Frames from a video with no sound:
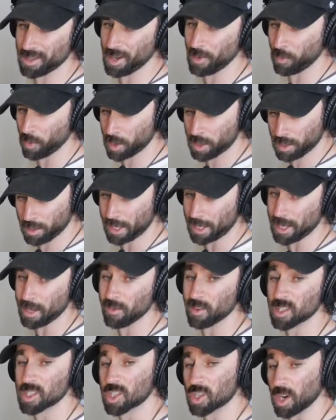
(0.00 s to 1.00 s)
we were to like
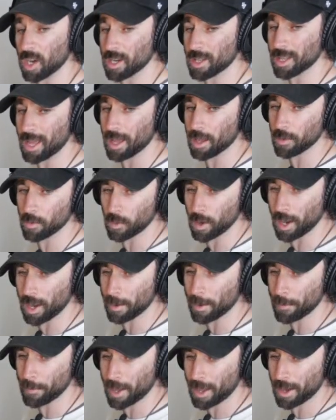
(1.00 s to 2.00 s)
even straighten that ride
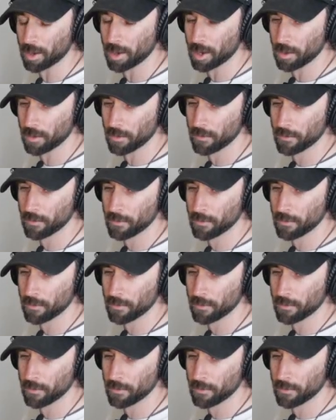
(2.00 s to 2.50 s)
pattern out.